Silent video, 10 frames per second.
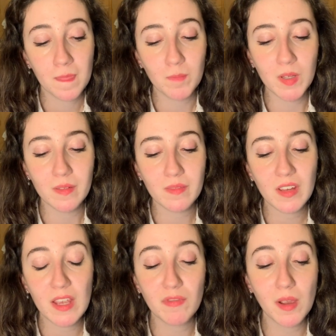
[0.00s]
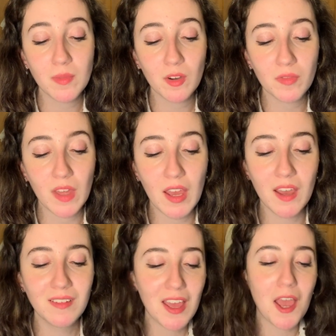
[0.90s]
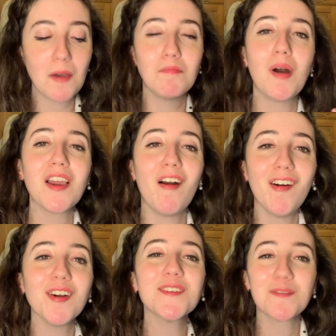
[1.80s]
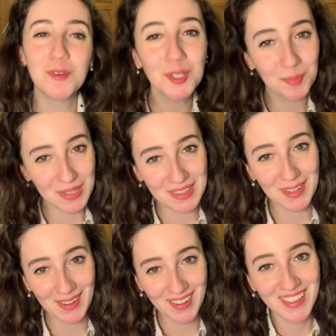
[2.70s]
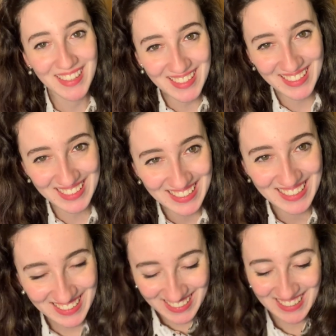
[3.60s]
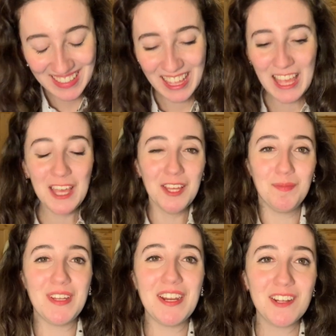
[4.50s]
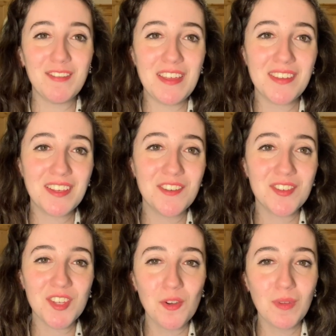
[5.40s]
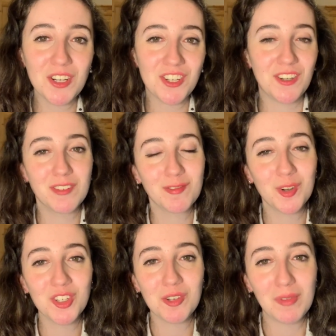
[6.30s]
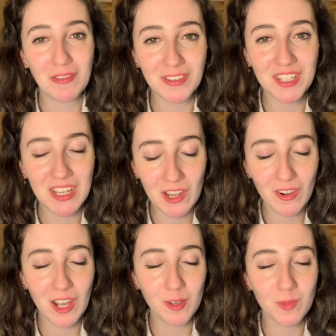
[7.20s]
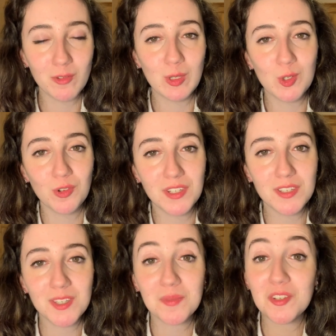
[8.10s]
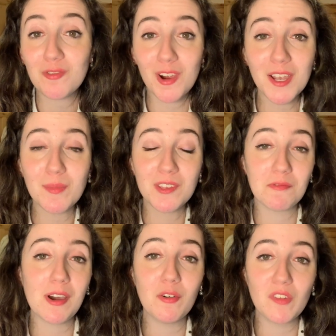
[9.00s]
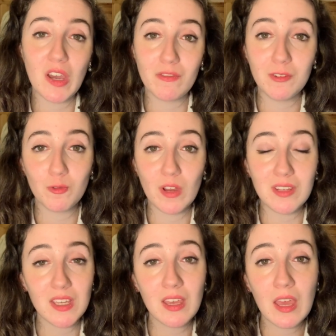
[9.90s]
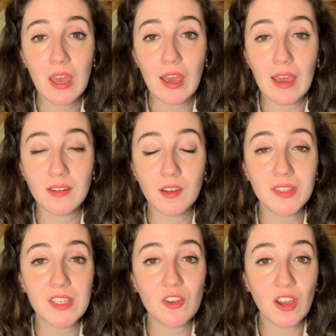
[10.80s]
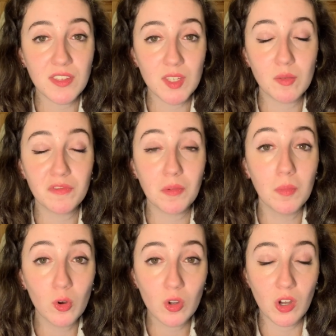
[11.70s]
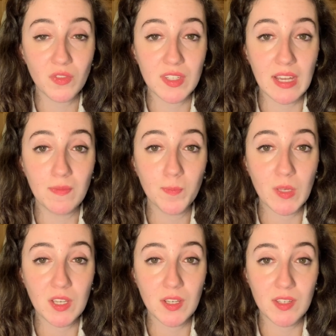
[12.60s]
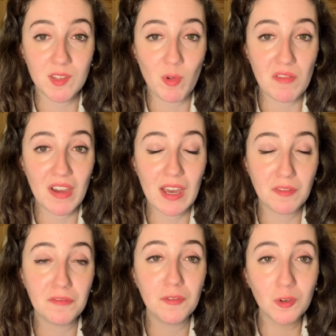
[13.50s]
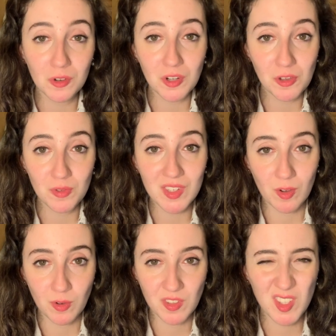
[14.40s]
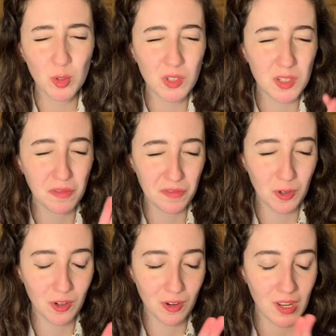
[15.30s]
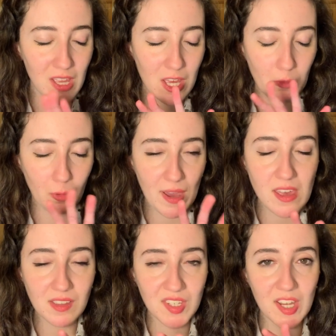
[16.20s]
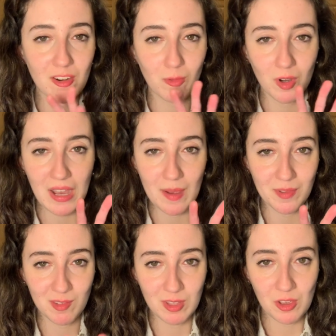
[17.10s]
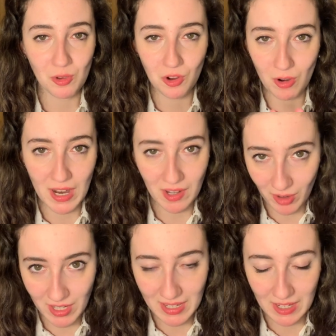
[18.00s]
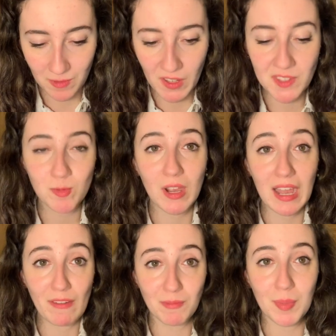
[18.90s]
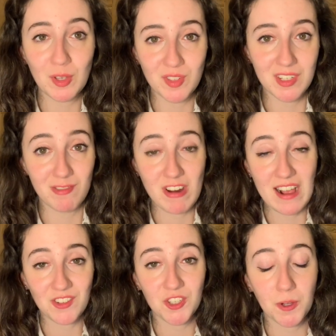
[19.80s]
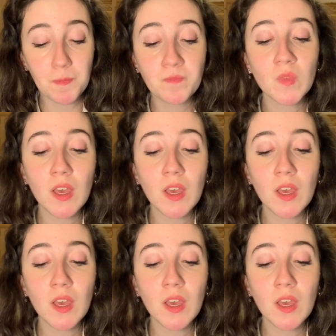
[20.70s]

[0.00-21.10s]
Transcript: But if I'm not there, my heart will be there. But anyway, thank you so much guys for watching my video. I hope you enjoyed it. Subscribe as well if you haven't already. And I'll see you guys soon for more content, because we've had four new songs, sort of four. We're waiting to hear what happens with Ukraine right now. That's why I haven't posted a reaction.